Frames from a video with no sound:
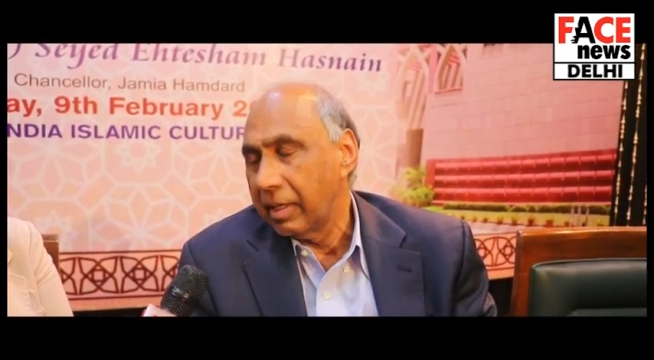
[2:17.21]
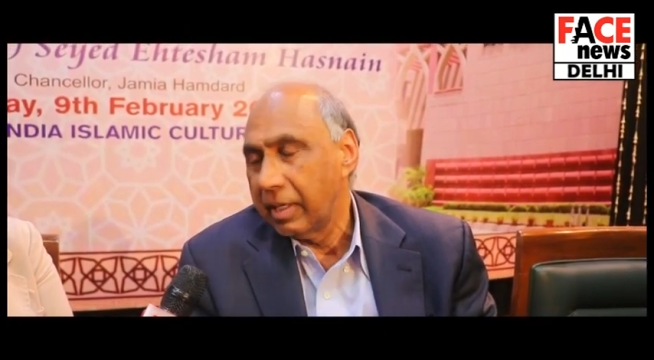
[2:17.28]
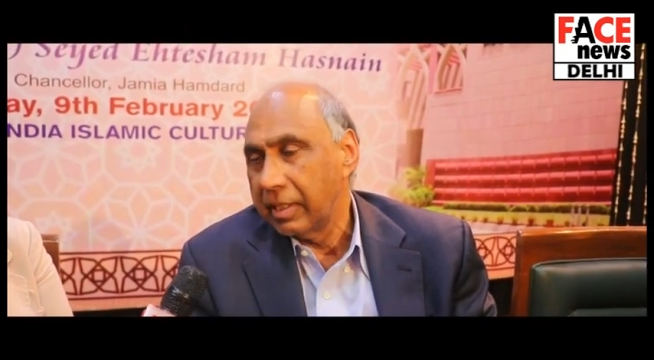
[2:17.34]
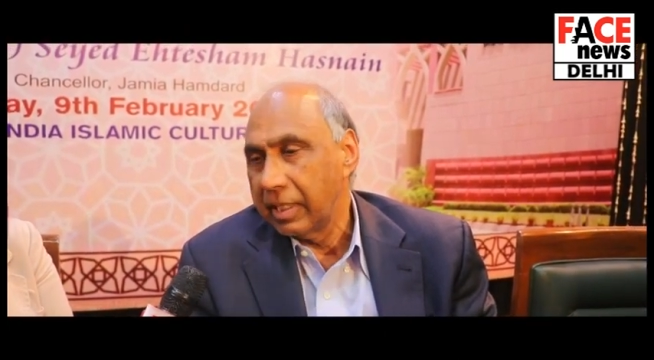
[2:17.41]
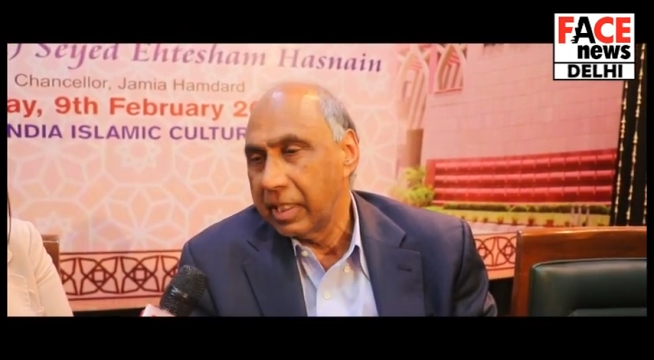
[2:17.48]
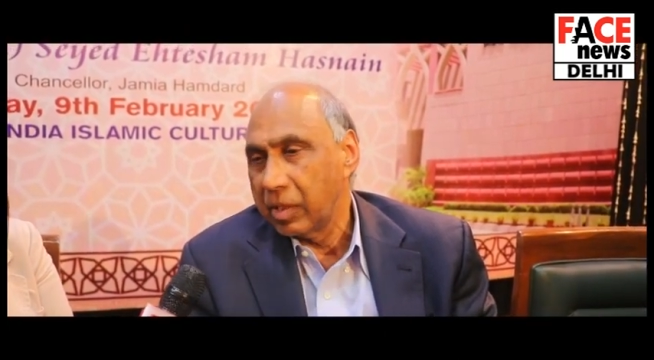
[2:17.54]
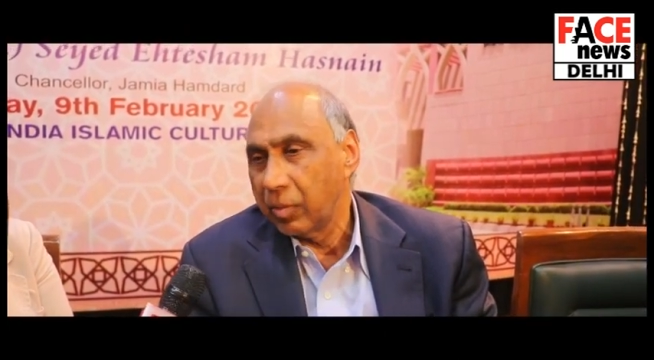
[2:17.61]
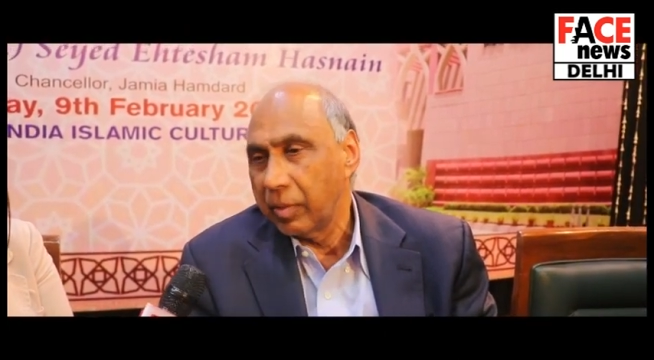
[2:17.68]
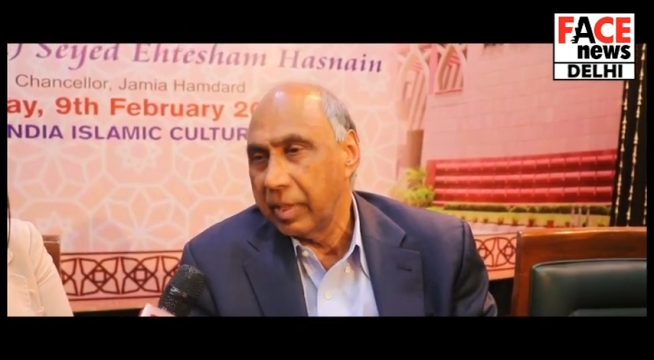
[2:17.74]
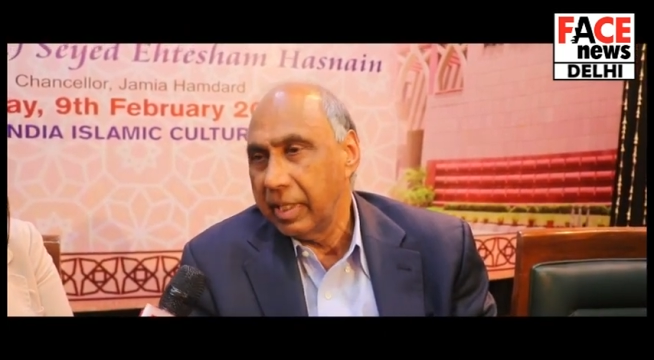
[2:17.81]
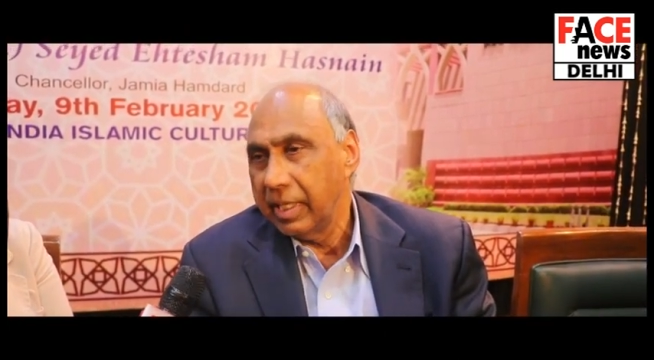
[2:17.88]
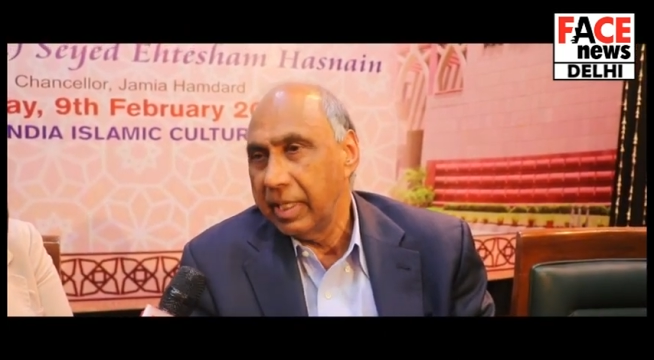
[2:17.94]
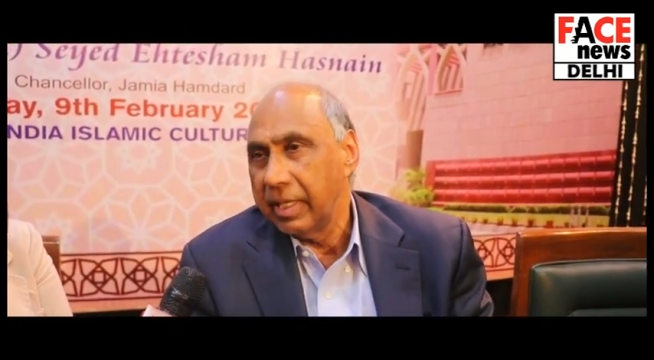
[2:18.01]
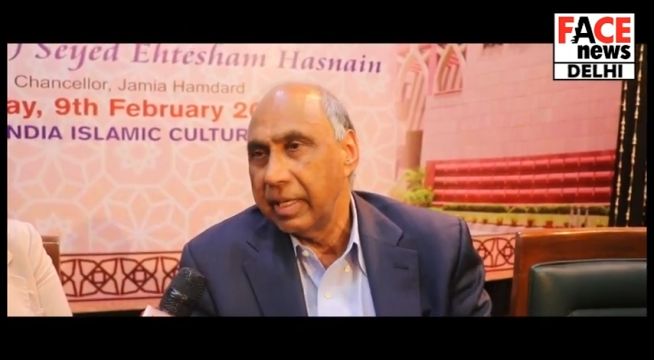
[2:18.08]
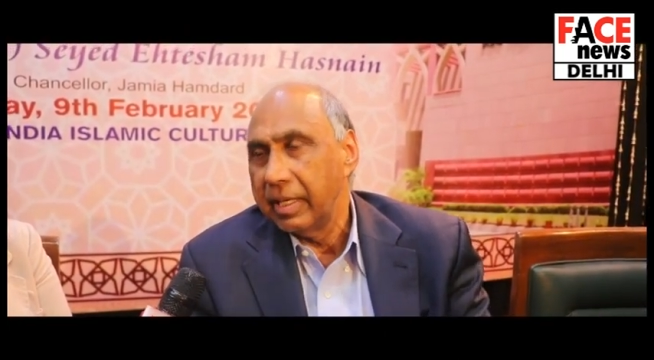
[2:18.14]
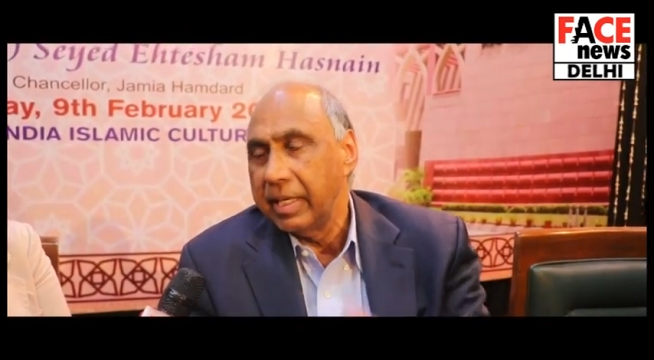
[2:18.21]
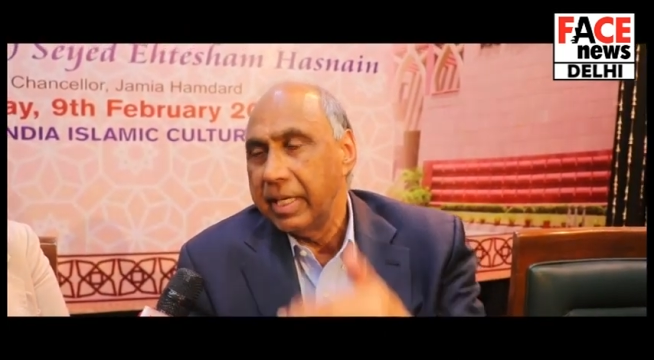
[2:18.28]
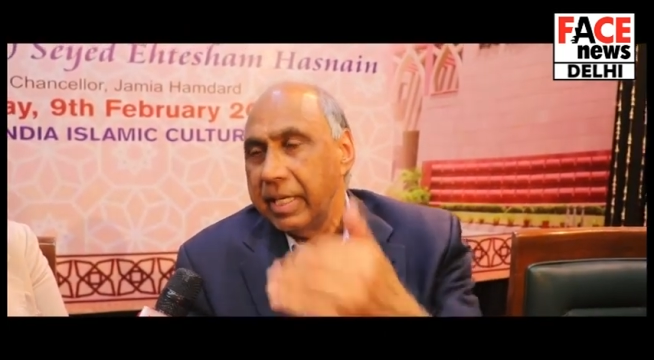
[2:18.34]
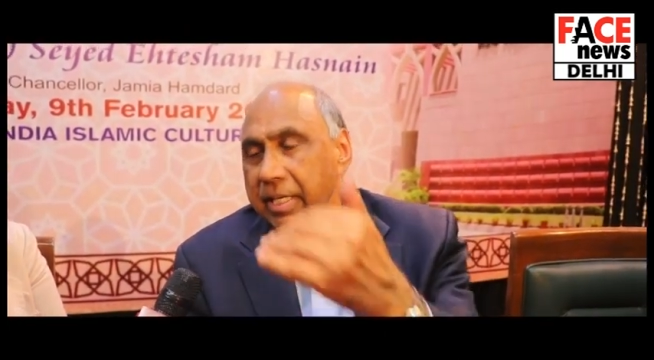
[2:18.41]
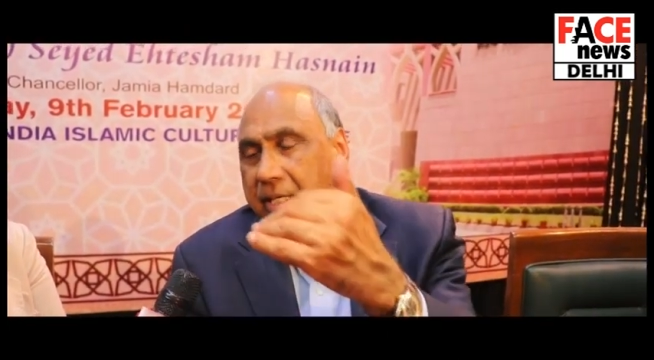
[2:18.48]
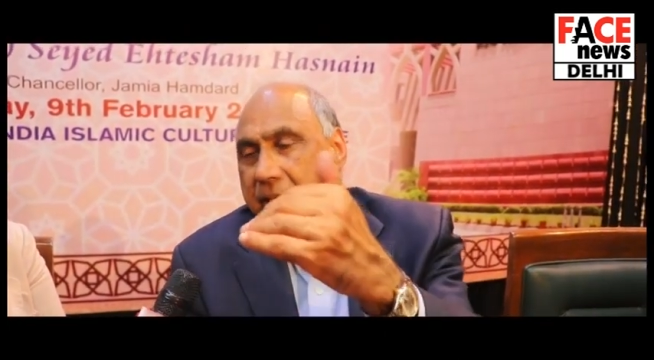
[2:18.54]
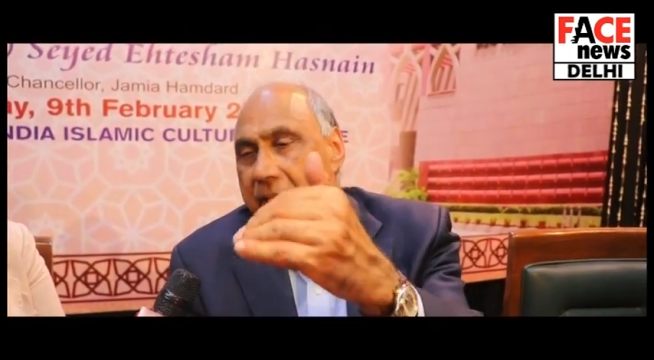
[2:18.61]
And there's only
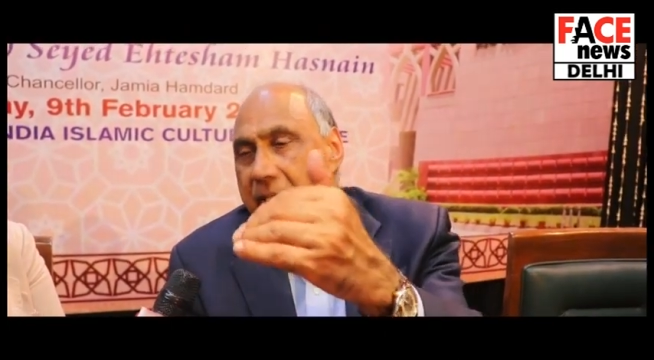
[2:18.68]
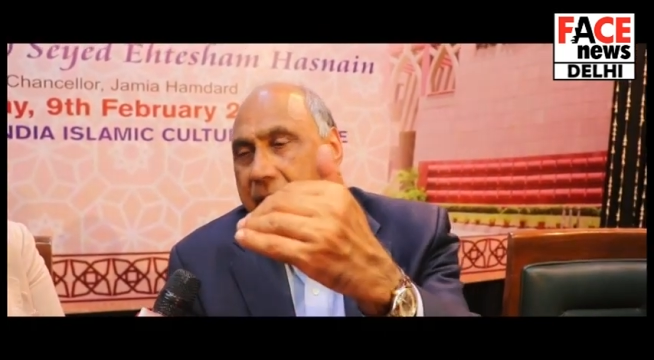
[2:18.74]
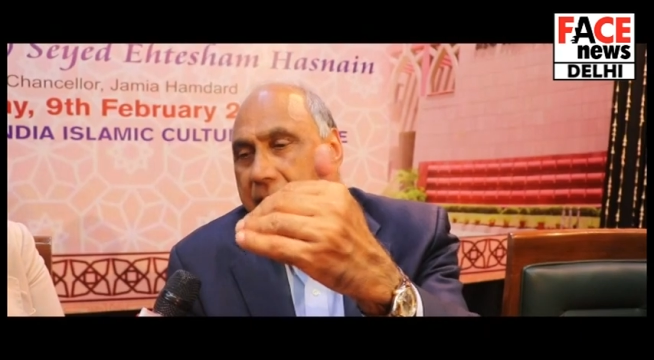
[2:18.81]
elite